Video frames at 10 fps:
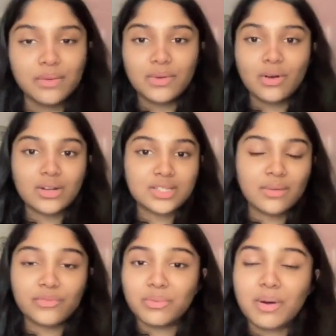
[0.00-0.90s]
We got
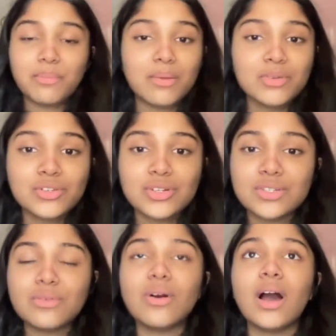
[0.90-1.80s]
some from our
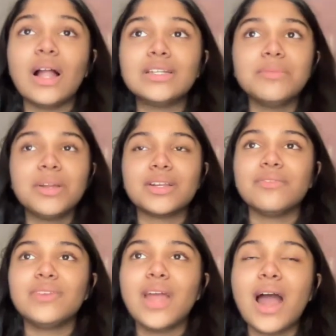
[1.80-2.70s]
publishers. So
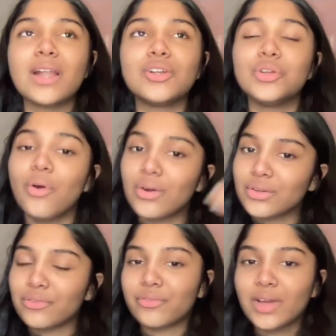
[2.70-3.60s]
ultimately we had a
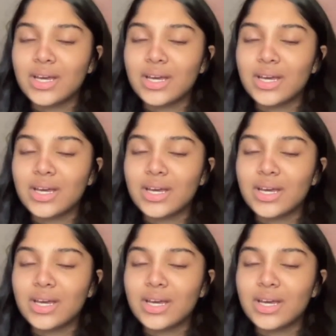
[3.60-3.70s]
lot of,